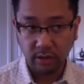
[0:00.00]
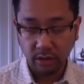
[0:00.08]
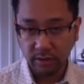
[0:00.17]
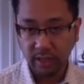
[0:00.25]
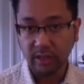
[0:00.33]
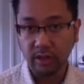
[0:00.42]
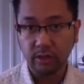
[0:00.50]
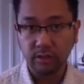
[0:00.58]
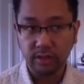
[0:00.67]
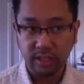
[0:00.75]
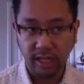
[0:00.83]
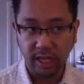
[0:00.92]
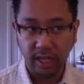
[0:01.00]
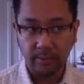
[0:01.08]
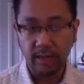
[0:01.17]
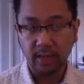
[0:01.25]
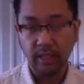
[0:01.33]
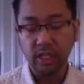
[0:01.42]
own at their own
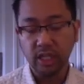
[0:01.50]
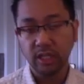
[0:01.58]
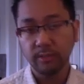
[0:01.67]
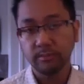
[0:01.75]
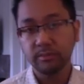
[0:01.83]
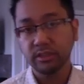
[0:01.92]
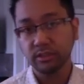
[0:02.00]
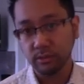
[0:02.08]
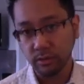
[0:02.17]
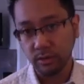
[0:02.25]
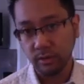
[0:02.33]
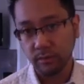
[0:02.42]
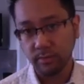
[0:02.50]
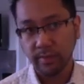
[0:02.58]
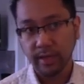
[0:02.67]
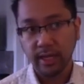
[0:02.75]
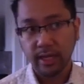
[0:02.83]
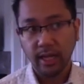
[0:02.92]
time, and then you come to school,
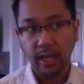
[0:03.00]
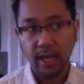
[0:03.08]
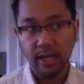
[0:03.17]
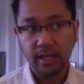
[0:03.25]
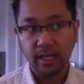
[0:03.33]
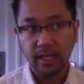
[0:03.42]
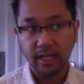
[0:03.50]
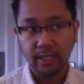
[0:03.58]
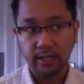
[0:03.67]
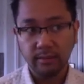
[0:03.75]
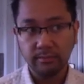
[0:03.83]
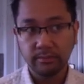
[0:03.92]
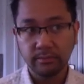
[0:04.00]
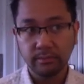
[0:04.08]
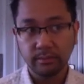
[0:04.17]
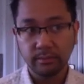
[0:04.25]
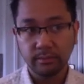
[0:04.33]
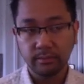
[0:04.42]
and then
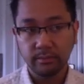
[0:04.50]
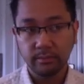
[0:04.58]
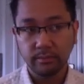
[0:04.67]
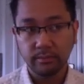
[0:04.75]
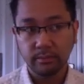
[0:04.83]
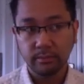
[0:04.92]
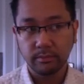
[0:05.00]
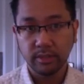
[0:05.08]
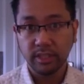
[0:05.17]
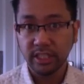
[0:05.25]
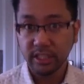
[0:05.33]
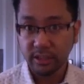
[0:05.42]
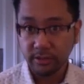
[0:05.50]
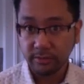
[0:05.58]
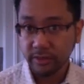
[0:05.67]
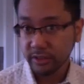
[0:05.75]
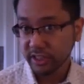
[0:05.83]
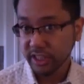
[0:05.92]
the teacher
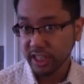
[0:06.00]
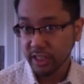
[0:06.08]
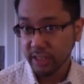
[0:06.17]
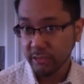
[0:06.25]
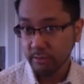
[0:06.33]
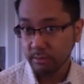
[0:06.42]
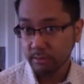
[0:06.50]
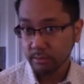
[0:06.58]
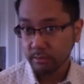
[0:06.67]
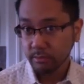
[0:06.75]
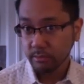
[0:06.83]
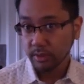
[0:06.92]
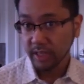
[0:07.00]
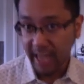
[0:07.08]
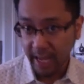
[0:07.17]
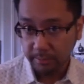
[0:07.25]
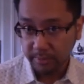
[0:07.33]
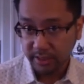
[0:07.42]
fills in the
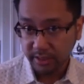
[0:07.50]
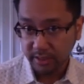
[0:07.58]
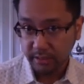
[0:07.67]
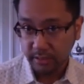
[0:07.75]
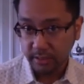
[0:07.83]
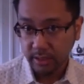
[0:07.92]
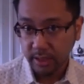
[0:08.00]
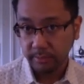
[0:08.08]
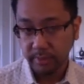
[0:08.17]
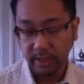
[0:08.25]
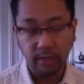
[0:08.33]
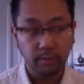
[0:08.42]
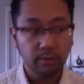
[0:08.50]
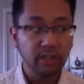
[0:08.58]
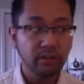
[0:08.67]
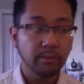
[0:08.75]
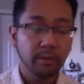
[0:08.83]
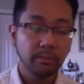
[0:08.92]
gaps, being like, what do
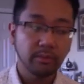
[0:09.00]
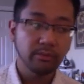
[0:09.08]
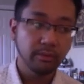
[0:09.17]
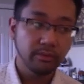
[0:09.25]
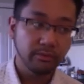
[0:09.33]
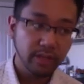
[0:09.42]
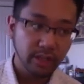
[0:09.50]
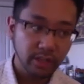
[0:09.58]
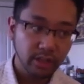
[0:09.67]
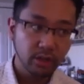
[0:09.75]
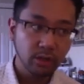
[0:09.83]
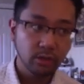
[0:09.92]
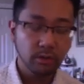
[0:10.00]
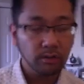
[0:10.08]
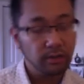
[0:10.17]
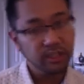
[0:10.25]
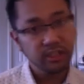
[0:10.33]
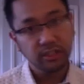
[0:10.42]
you remember from the video? What
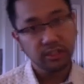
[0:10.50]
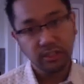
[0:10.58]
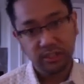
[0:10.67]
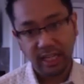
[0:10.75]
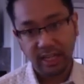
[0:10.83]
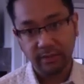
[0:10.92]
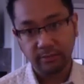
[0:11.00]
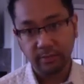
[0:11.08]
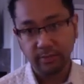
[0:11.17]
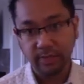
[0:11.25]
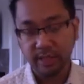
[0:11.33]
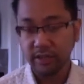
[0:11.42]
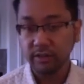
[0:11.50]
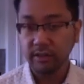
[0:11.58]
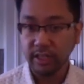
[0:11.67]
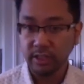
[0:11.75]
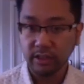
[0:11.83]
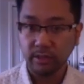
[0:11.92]
questions do you have from the video?
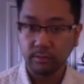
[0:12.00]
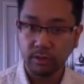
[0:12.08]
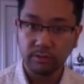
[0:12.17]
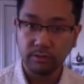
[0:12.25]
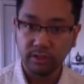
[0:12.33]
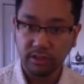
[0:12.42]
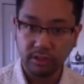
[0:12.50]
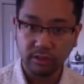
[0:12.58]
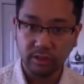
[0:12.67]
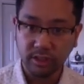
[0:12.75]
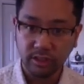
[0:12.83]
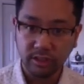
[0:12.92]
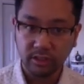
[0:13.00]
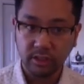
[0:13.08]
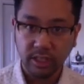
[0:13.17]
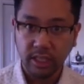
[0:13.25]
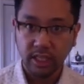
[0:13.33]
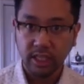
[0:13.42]
Then you can work with students
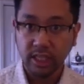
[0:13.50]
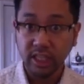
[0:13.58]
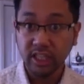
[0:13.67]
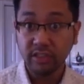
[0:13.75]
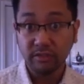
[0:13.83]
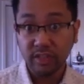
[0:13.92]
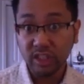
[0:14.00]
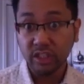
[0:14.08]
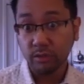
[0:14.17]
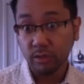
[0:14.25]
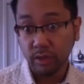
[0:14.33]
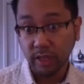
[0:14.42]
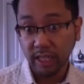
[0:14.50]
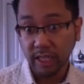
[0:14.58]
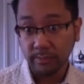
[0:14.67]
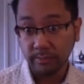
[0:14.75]
individually